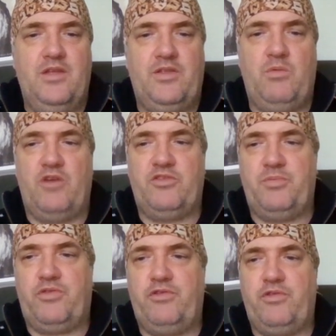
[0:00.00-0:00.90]
There wasn't,
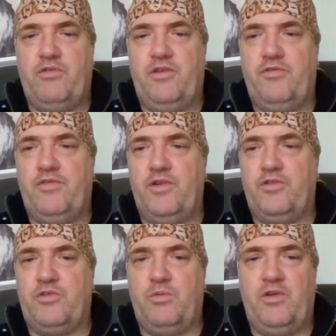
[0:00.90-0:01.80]
but through the right
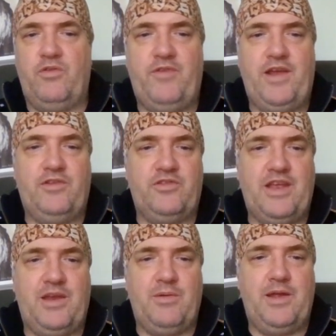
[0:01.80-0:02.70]
floater. We know fainters
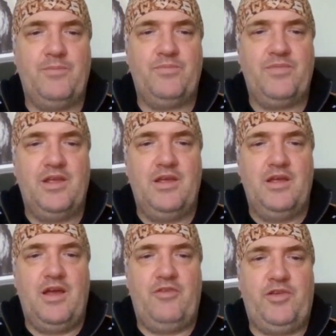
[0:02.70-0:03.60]
anyway.
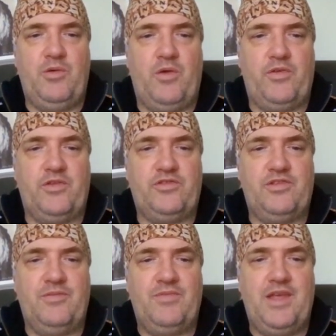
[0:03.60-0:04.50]
A few
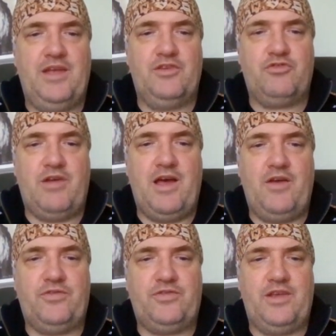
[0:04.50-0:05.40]
others. In
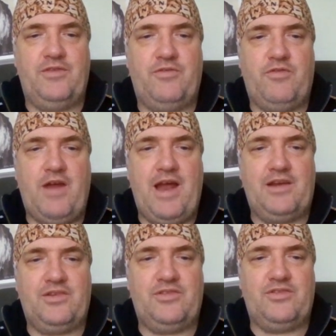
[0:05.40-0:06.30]
drafts,
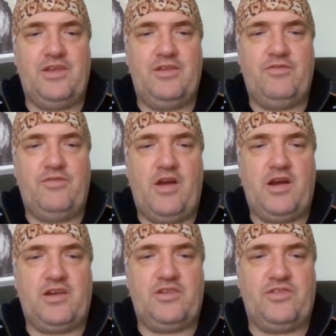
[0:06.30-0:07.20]
infracts,
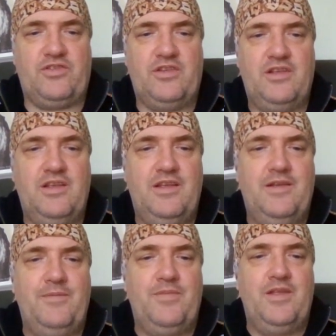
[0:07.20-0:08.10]
infarcts.
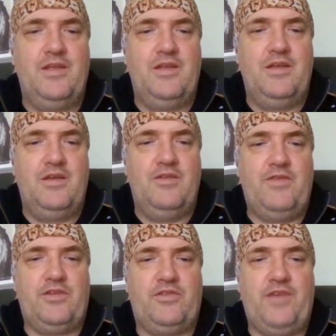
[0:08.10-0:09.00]

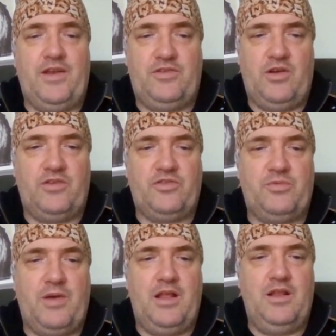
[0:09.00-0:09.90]
Fainters, fenitars as
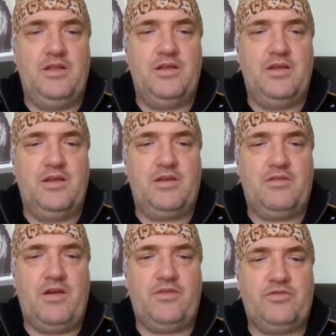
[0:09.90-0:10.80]
well.
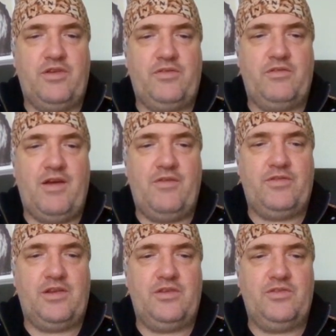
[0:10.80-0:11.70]
Graph straight from
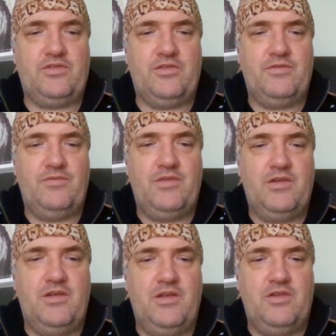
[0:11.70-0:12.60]
graftings.
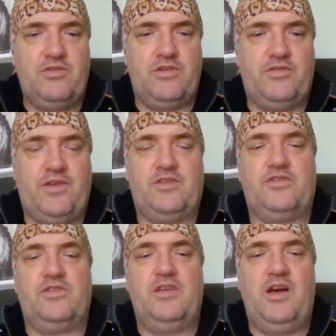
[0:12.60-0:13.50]

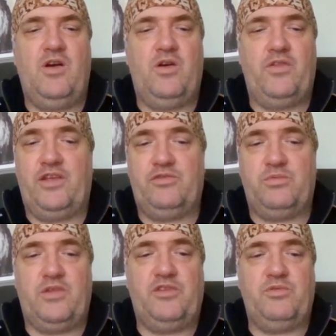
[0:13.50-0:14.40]
Transfix. Oh, nice
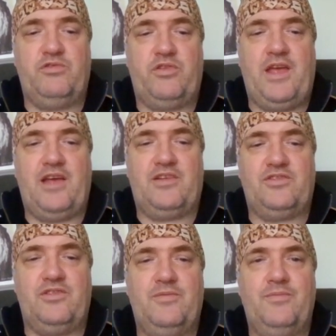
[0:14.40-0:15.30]
one to the X.